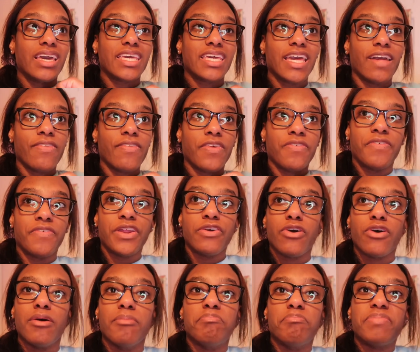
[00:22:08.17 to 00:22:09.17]
give this
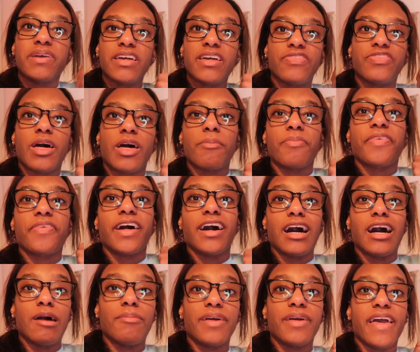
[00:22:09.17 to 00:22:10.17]
video a big thumbs
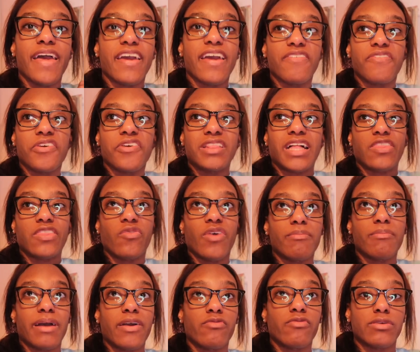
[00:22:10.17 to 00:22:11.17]
up if you like the way
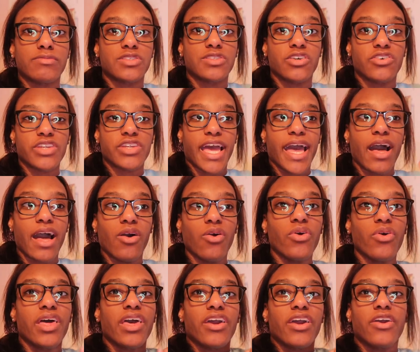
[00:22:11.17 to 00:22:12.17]
my room turned
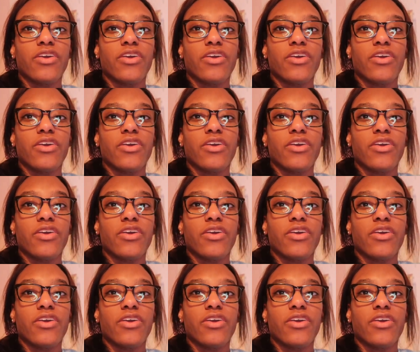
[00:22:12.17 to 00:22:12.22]
out.